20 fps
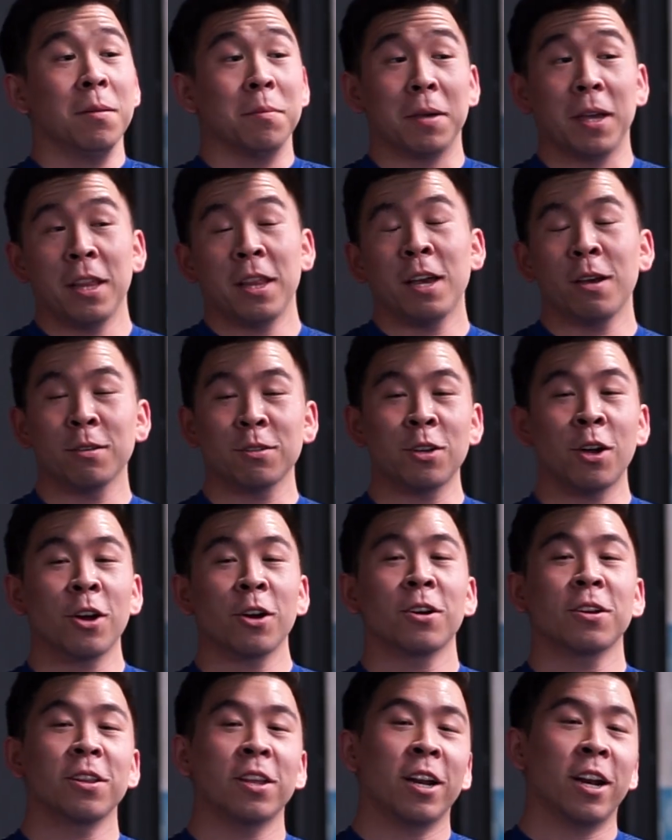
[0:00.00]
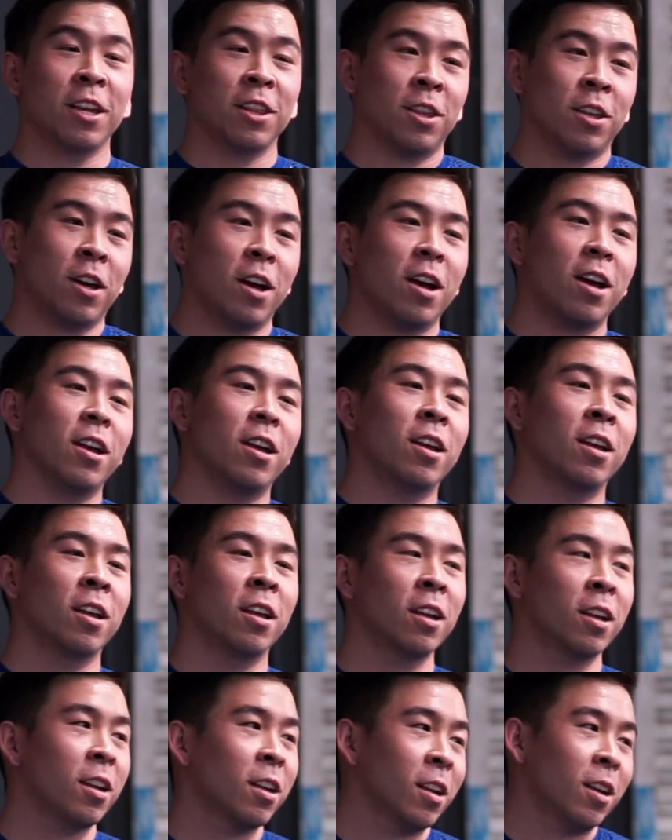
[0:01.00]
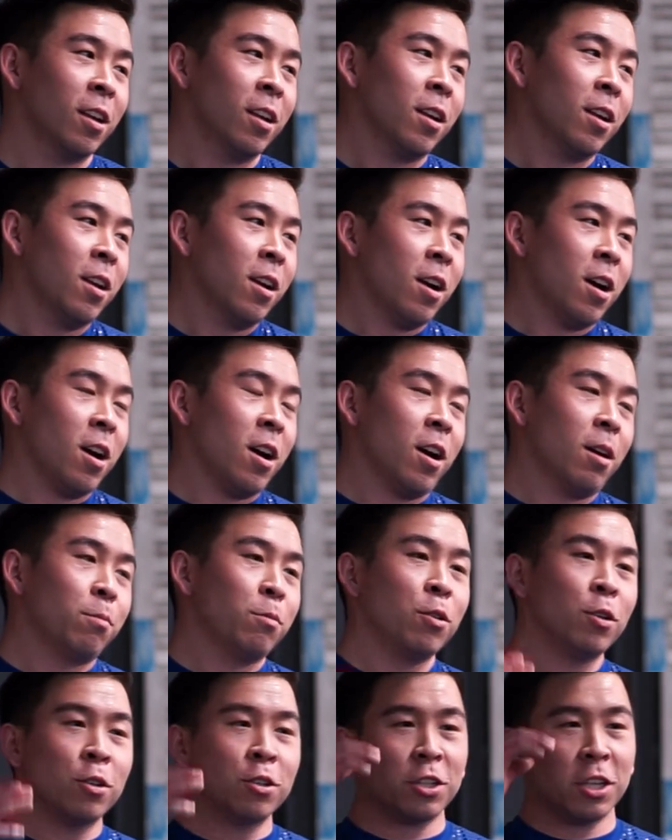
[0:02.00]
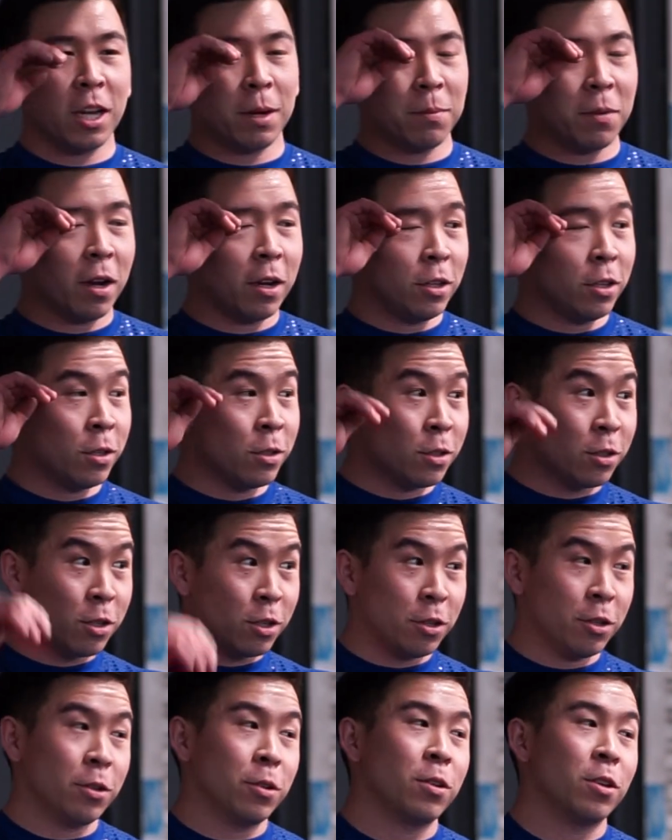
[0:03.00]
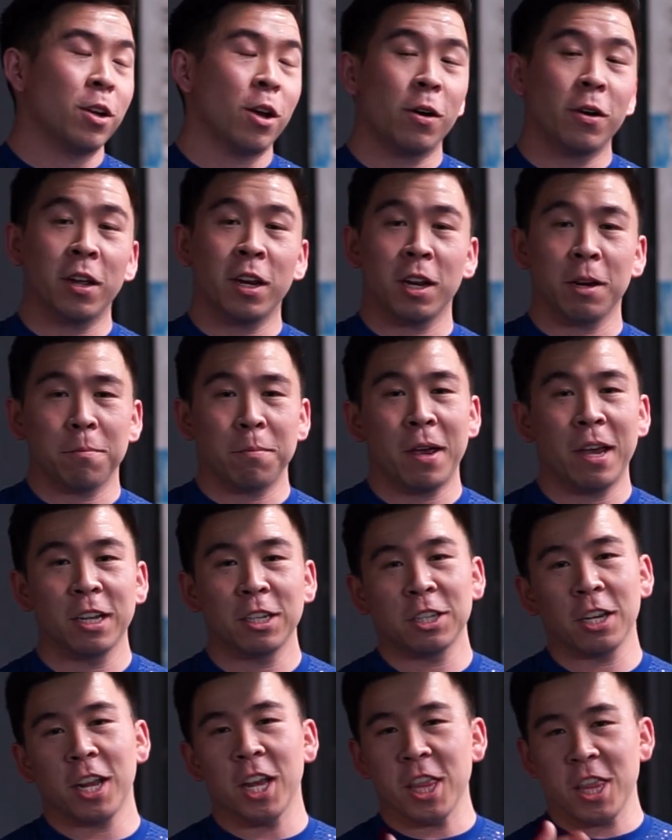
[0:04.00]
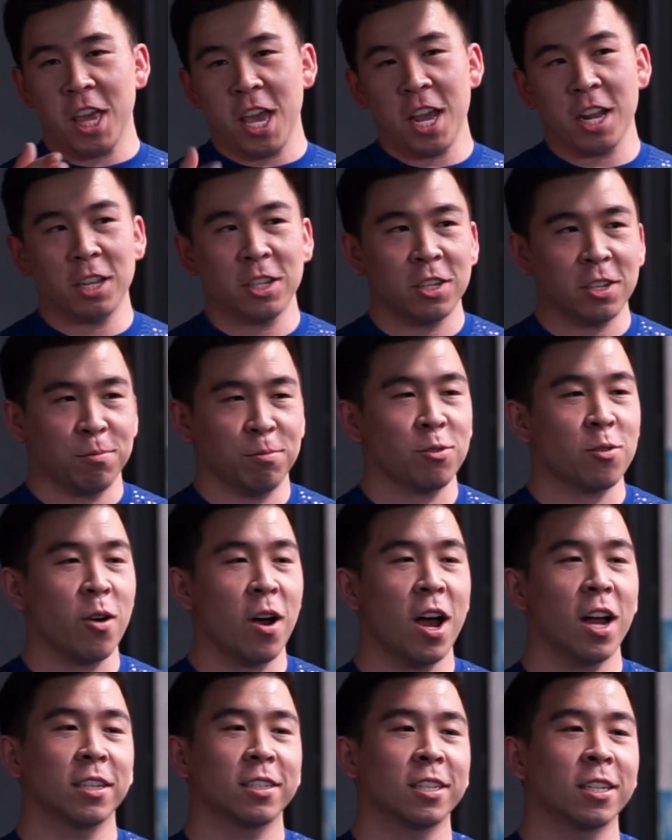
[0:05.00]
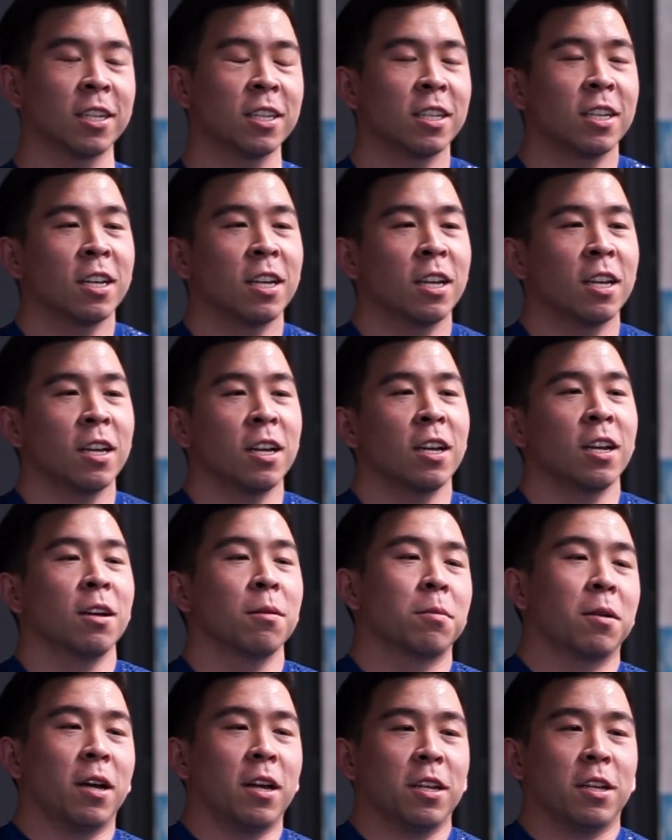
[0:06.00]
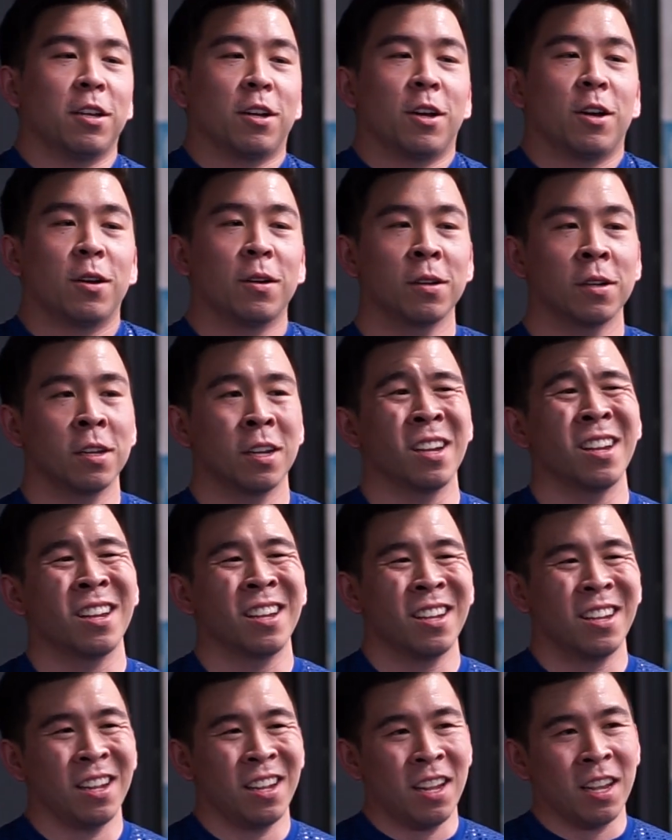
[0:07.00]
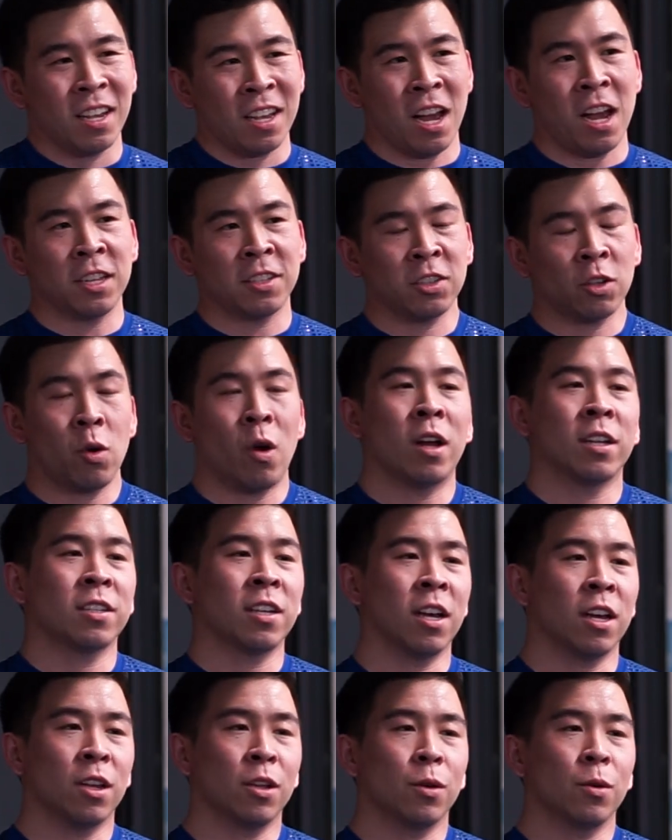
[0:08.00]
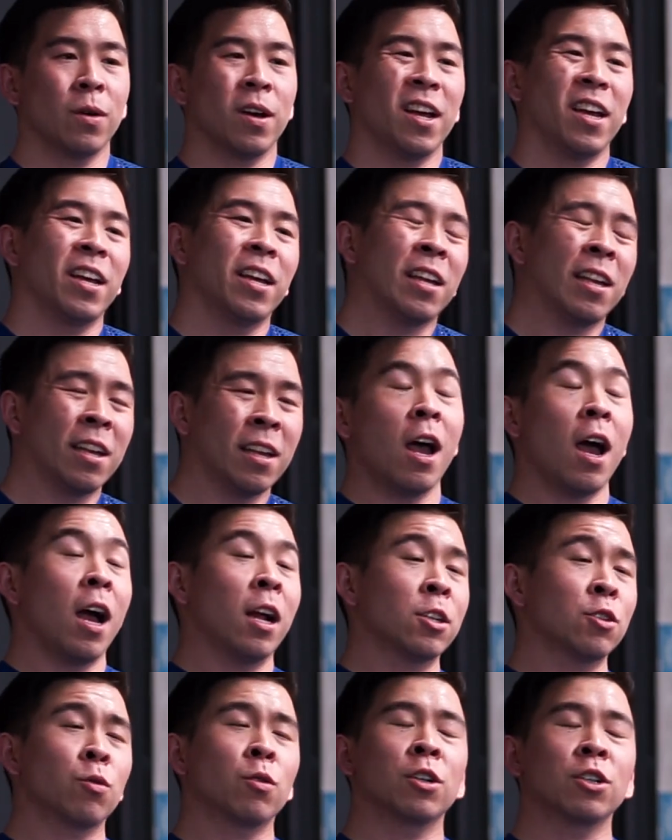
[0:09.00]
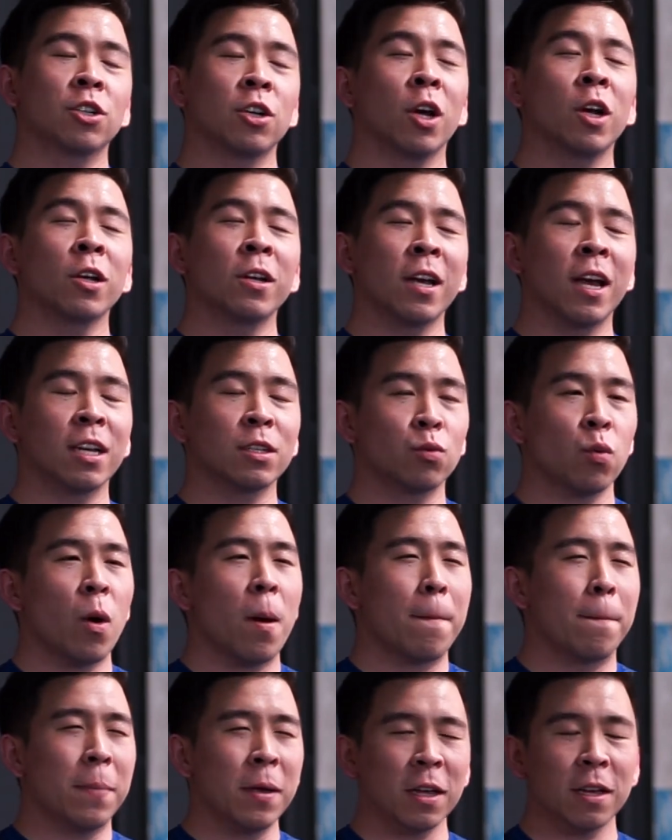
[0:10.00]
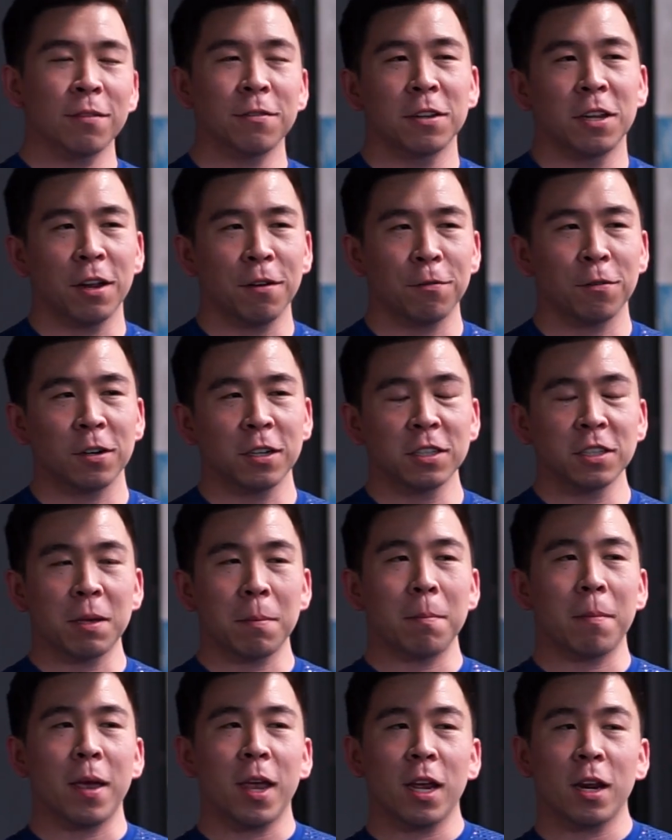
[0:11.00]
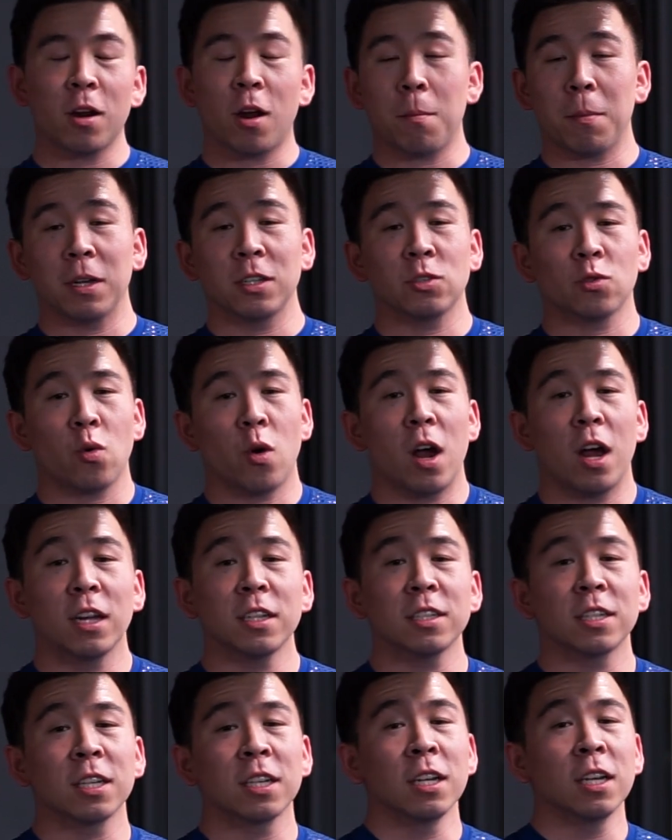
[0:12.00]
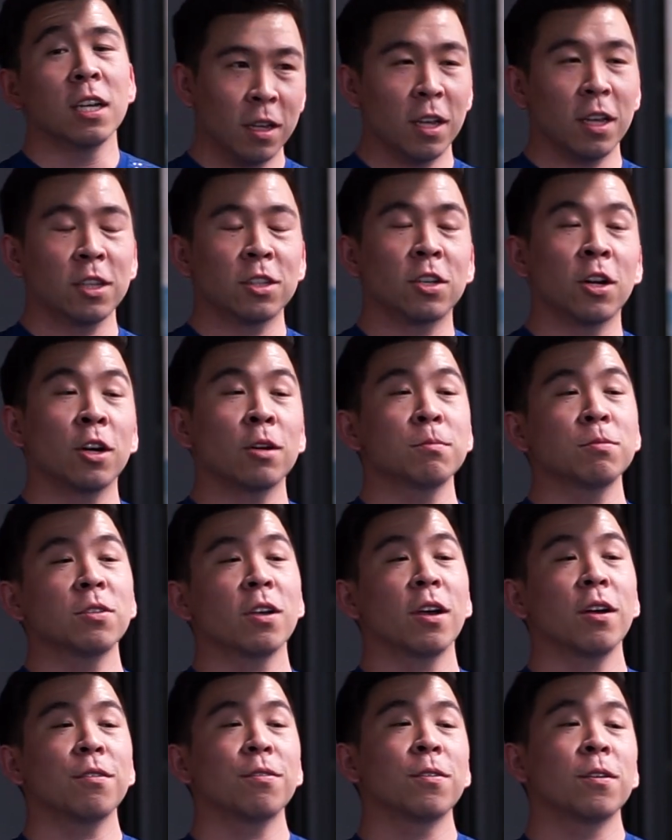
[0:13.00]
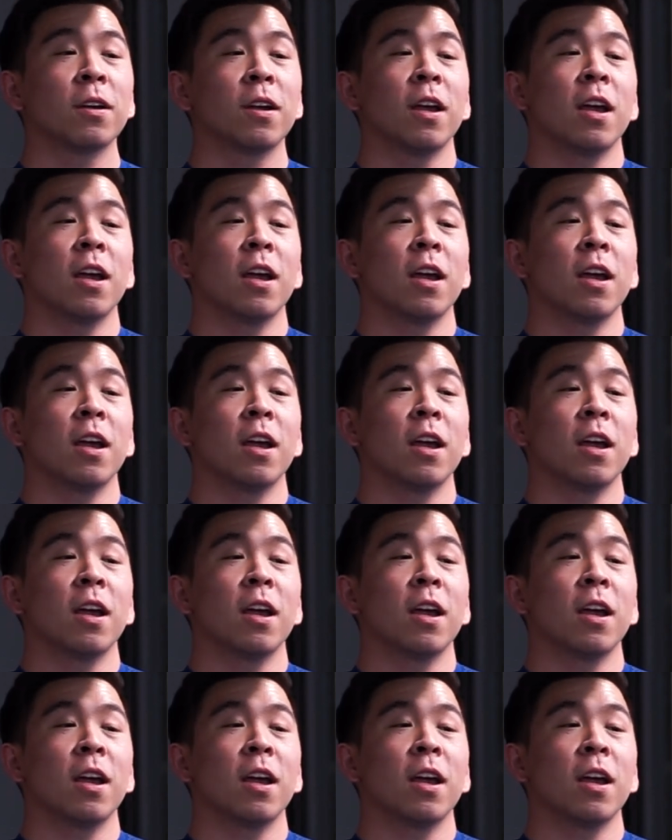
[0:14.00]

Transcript: Man, that was harder than I thought. Usually I'm not used to, hitting bench and then some squats, but got the squats out of the way. I just want to show you guys what big of a difference it made on my squats in terms of